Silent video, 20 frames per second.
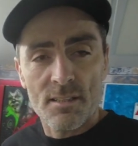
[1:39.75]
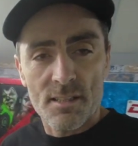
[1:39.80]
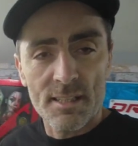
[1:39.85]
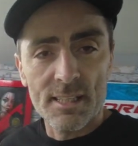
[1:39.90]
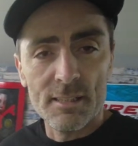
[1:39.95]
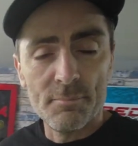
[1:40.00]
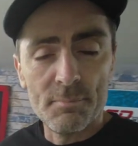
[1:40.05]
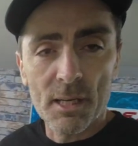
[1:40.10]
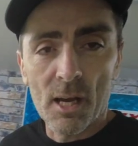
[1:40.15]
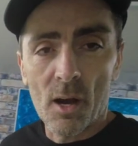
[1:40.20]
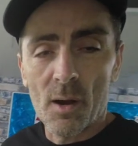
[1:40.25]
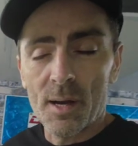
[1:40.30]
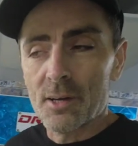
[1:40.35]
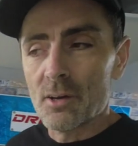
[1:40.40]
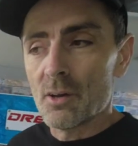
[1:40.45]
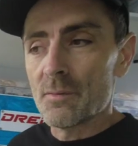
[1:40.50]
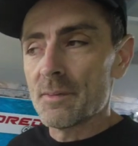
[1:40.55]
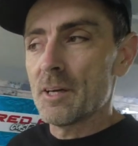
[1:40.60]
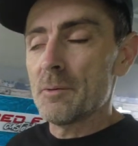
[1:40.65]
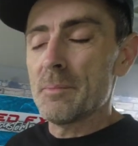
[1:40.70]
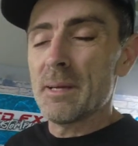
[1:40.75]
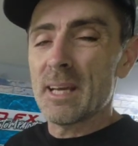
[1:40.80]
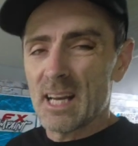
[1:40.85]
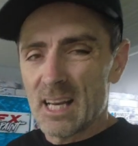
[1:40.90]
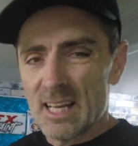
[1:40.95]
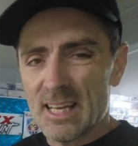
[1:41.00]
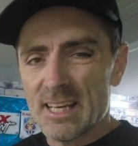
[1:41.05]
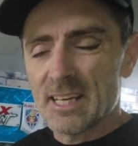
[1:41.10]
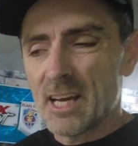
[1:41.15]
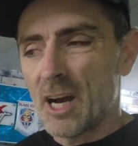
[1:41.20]
so they'll be going on. There'll be
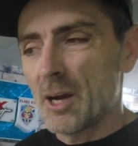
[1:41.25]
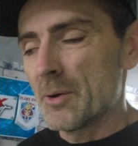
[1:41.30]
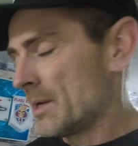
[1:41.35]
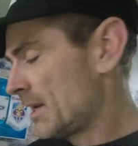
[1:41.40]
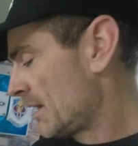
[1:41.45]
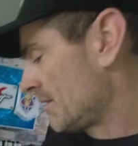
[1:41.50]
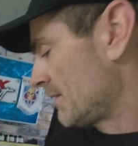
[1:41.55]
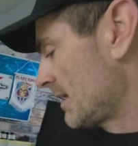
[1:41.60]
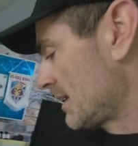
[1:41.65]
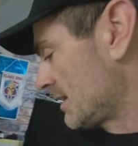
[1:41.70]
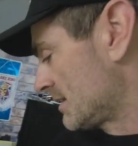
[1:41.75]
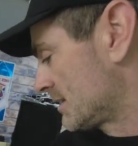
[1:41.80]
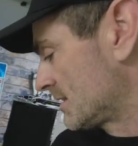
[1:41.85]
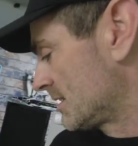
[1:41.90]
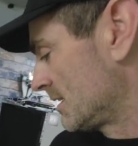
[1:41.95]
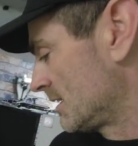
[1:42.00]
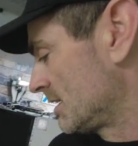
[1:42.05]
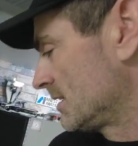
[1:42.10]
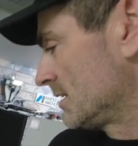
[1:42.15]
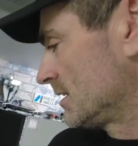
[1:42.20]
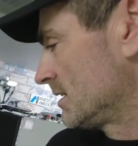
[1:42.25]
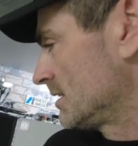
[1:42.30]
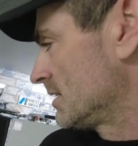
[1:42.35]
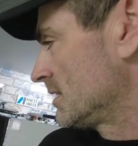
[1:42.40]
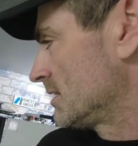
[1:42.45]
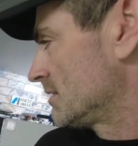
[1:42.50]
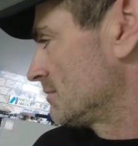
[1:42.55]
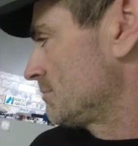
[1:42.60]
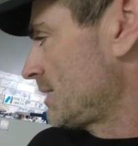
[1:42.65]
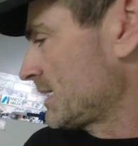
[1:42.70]
clear coating in this
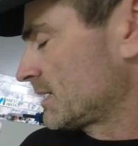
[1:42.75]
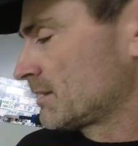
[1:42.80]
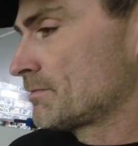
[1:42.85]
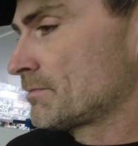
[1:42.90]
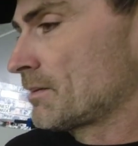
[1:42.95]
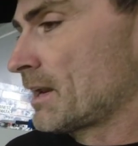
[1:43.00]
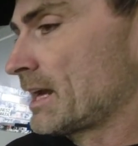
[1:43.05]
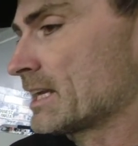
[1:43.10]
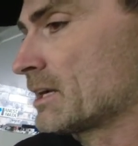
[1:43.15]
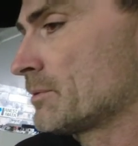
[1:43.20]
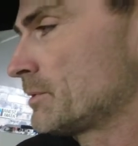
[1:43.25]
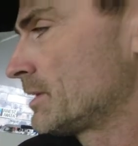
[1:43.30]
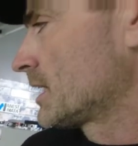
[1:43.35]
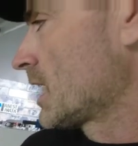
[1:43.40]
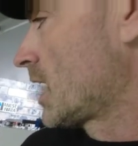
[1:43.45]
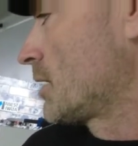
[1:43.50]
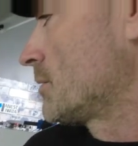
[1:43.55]
metal flake. We're